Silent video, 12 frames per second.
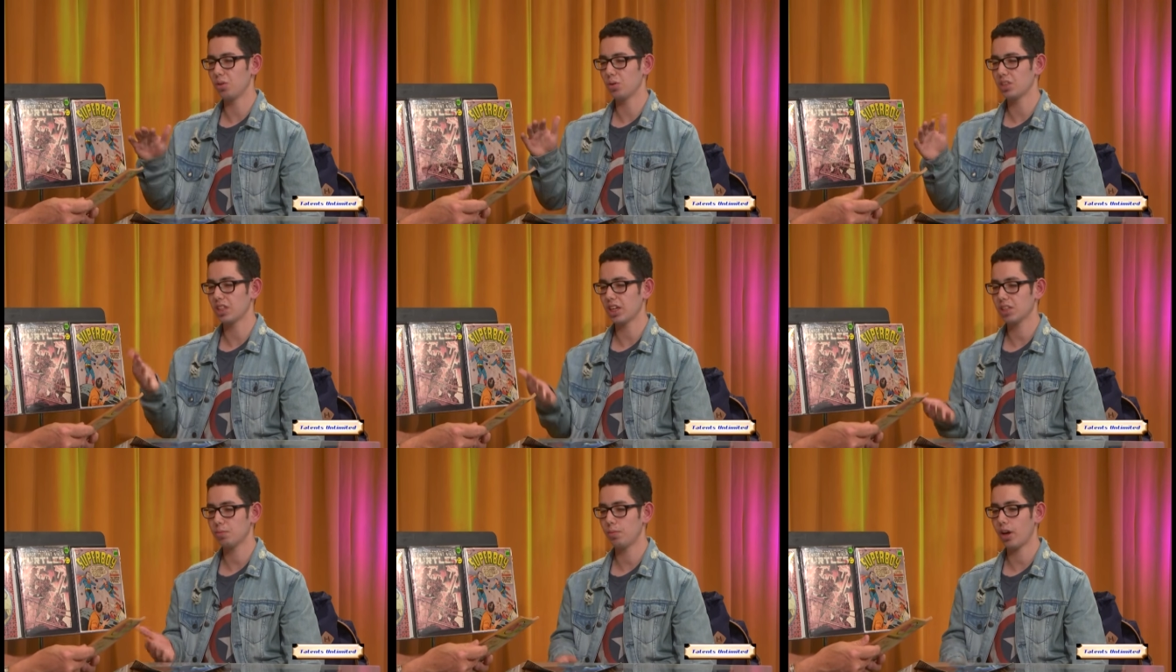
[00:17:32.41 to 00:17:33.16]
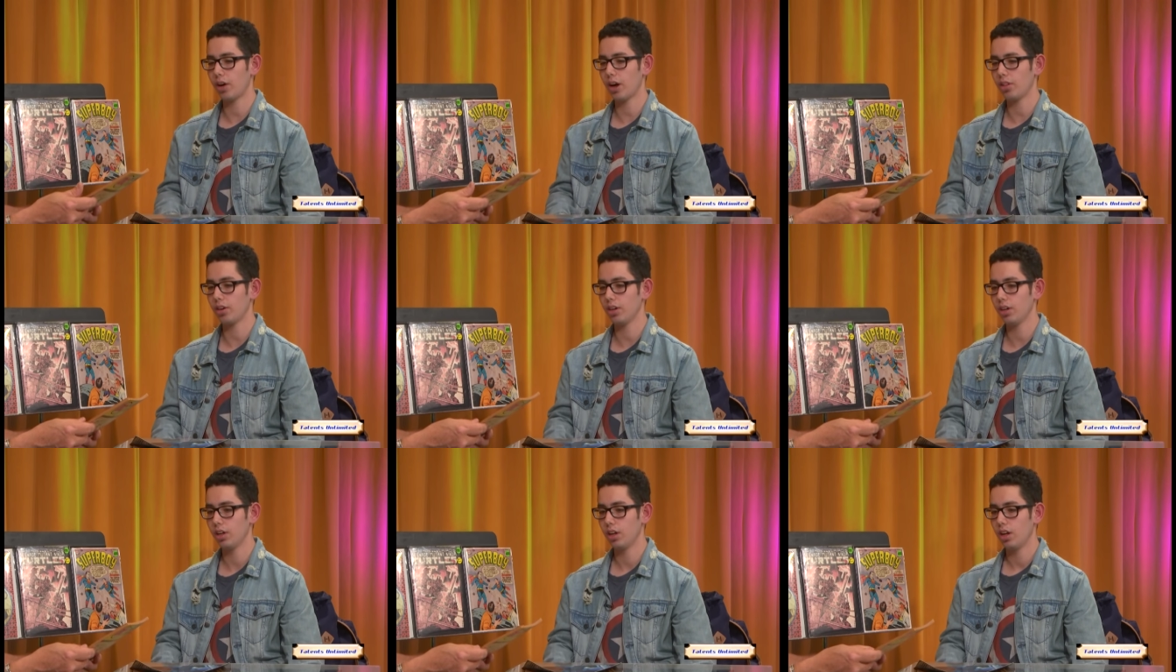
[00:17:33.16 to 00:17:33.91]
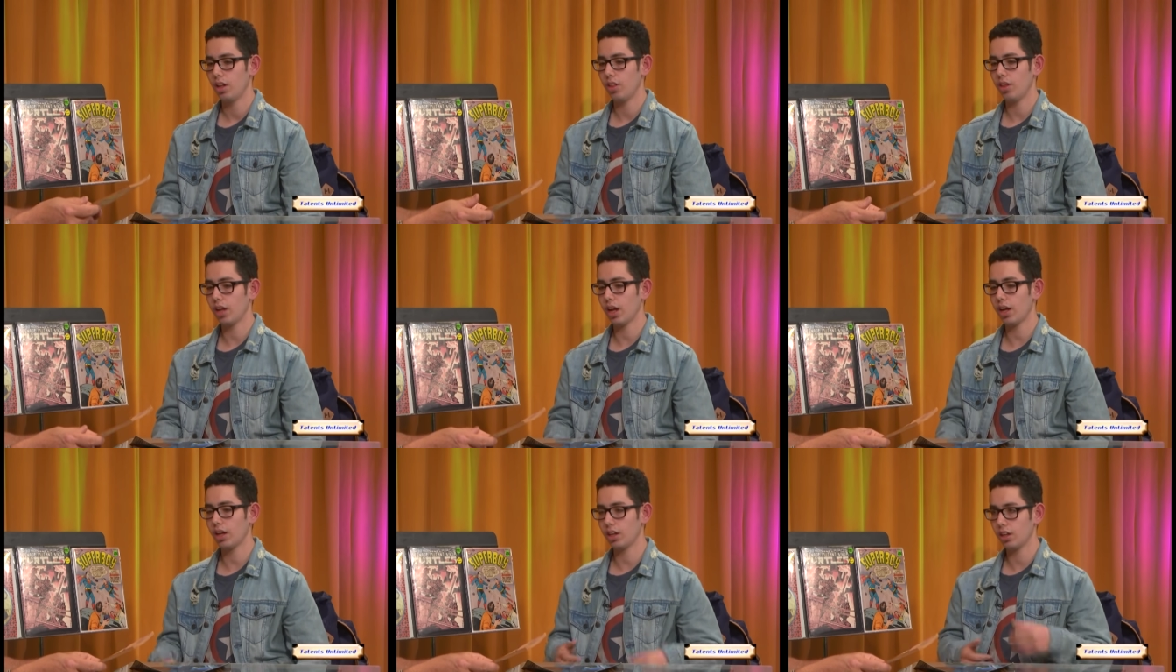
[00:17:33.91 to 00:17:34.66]
to a 6, but rather, they
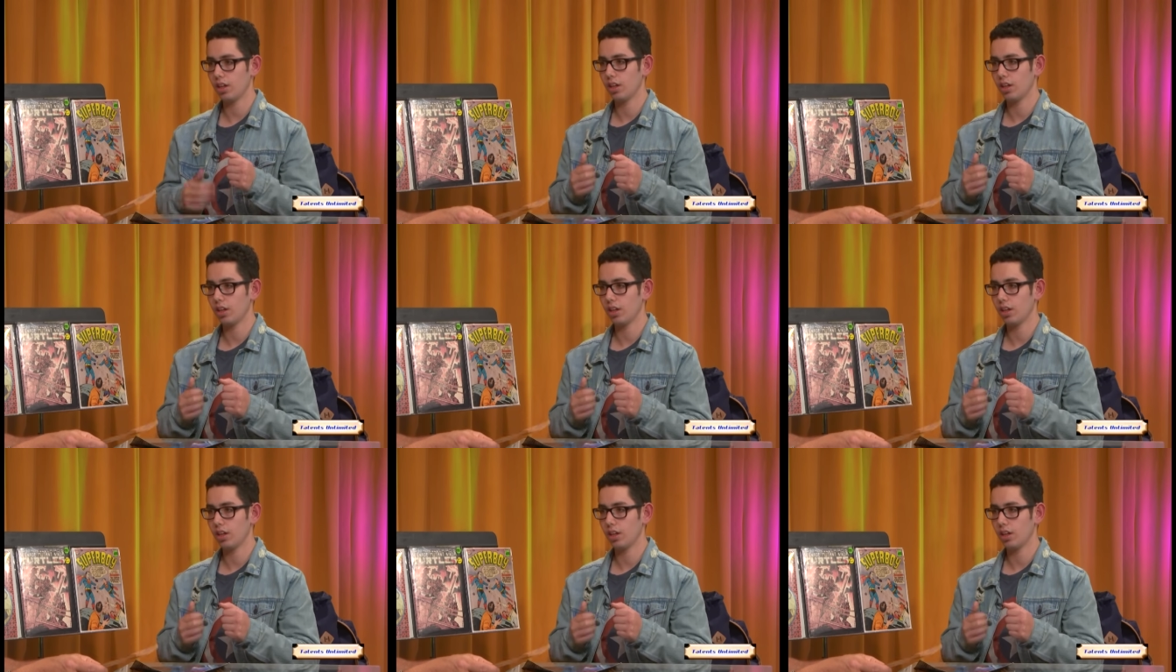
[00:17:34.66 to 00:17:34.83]
get,